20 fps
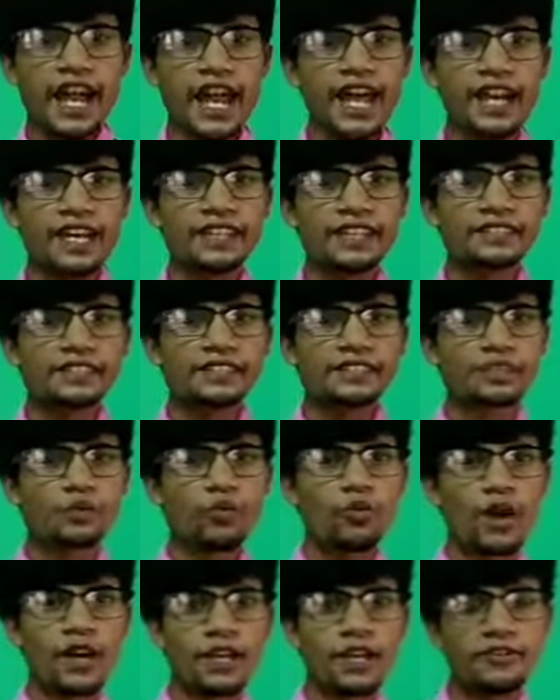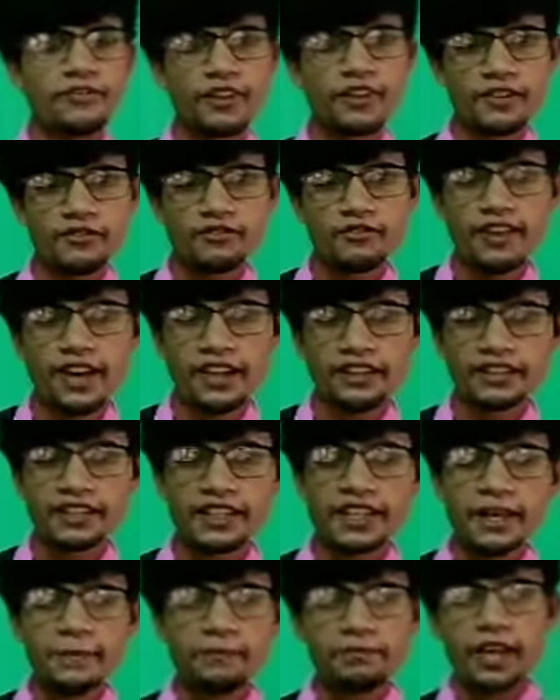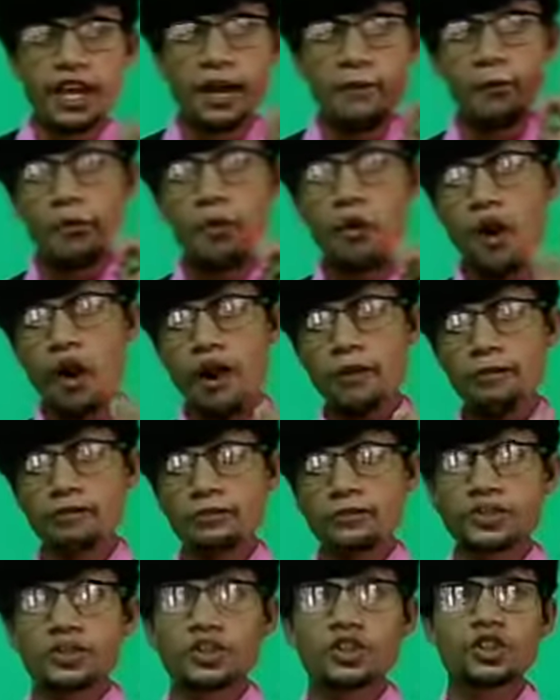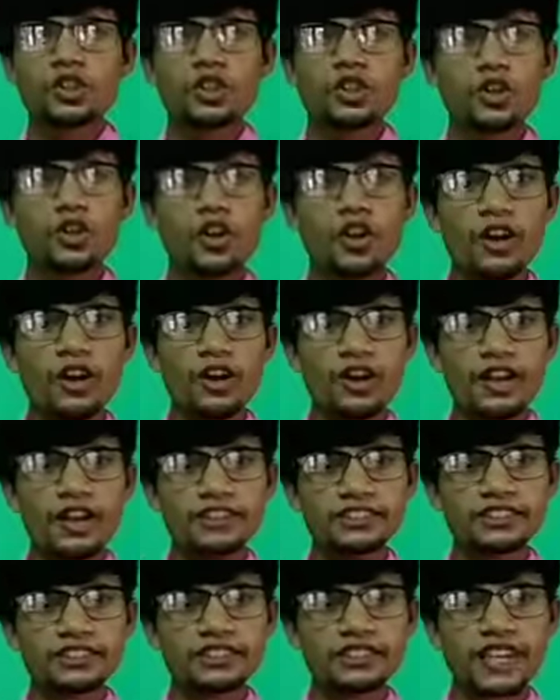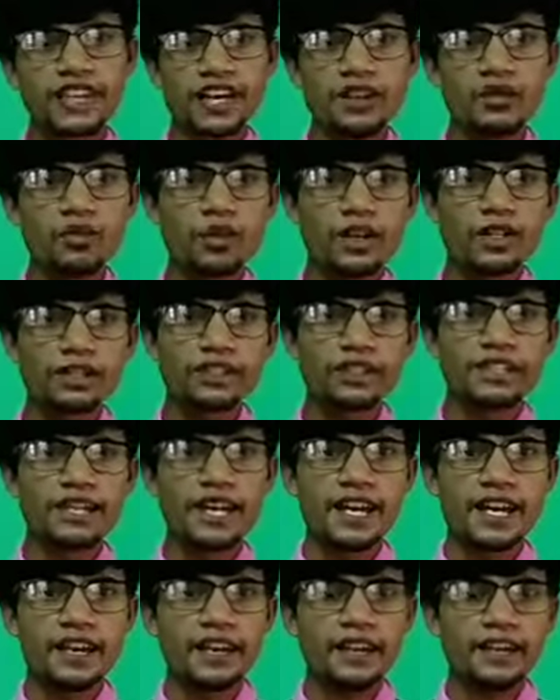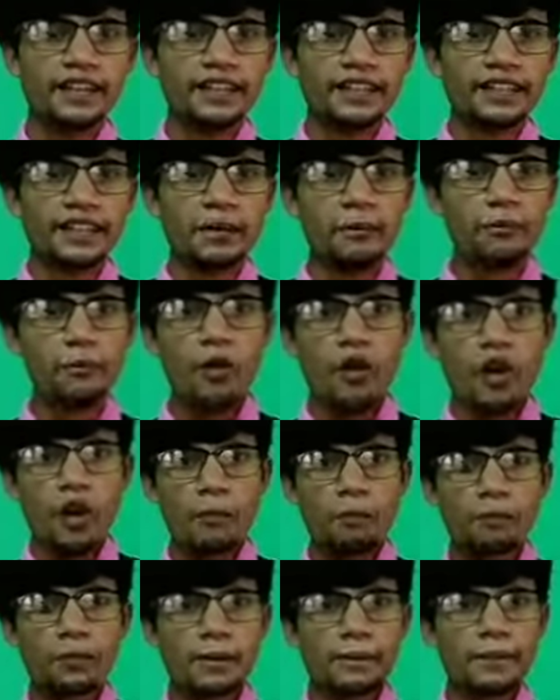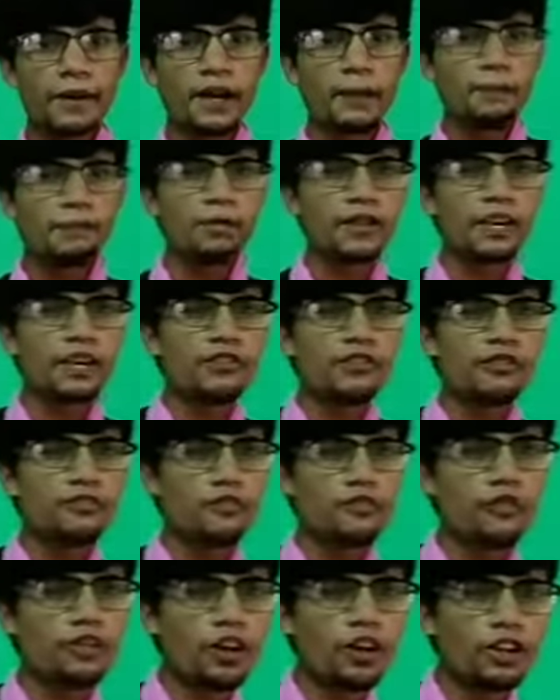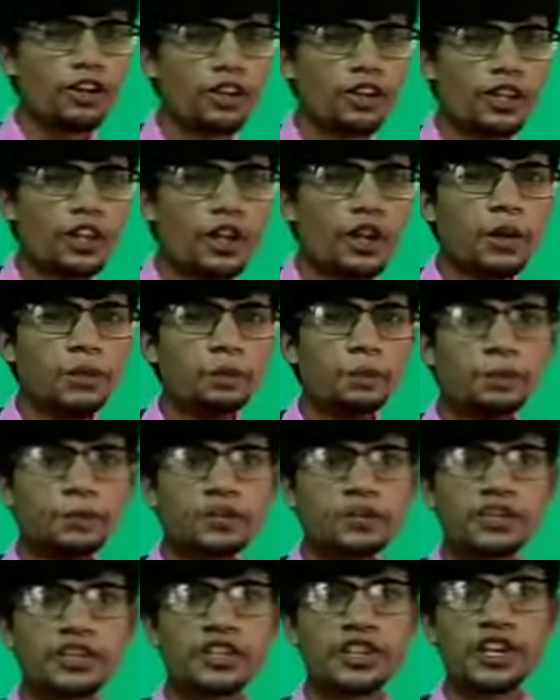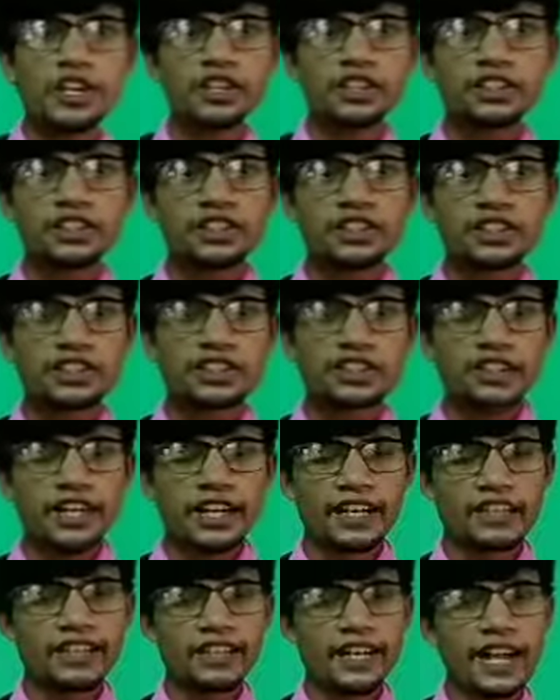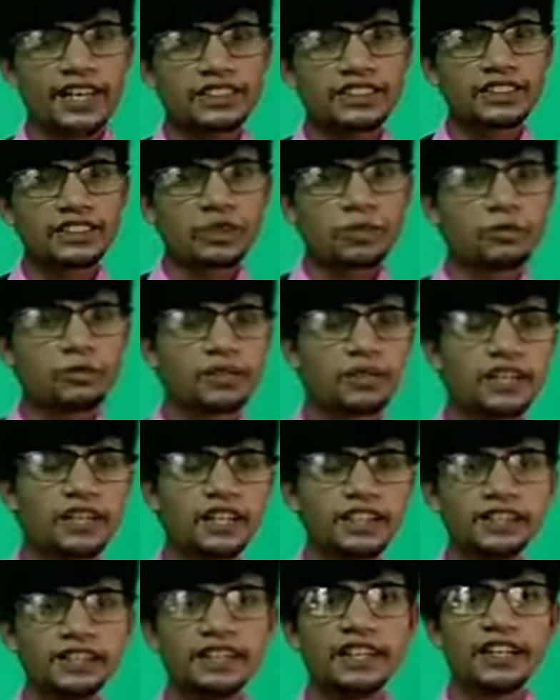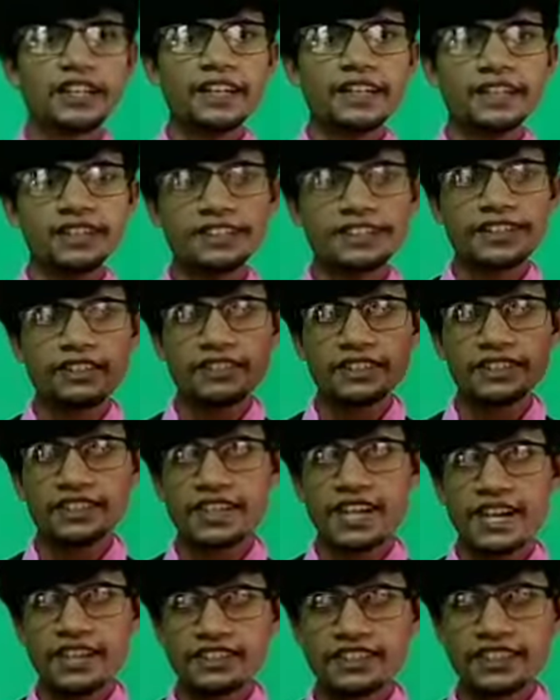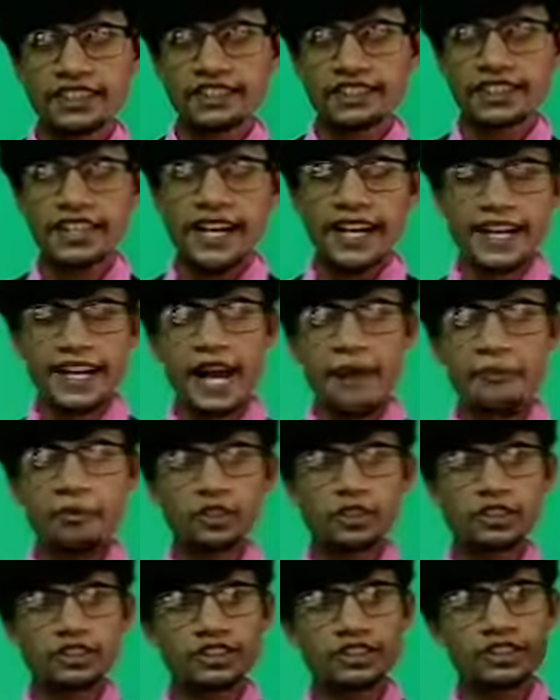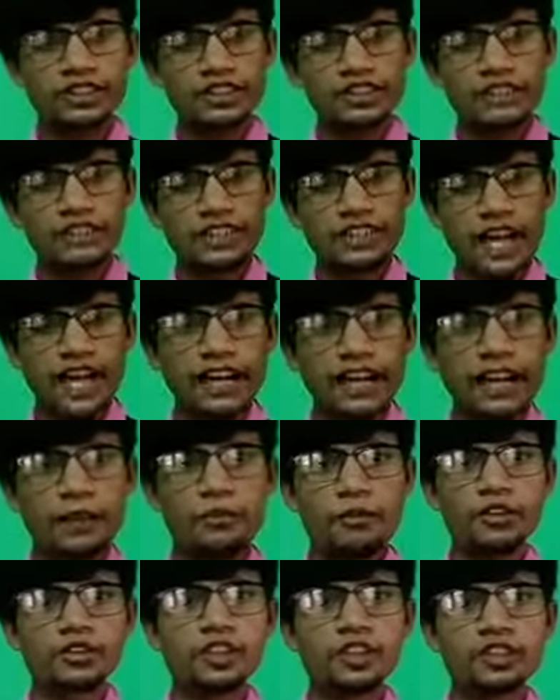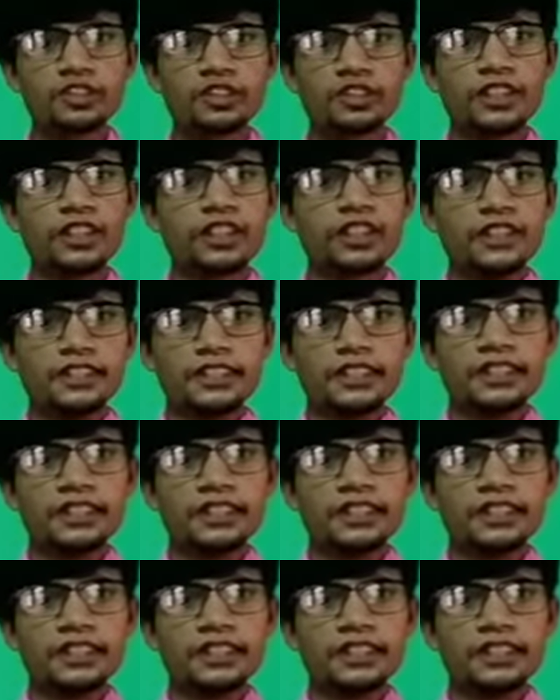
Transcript: And as what happened, friends, a mom told her son one day. A mom prepared a beautiful drink. A glasses of drinks in seven glasses, and among those and among those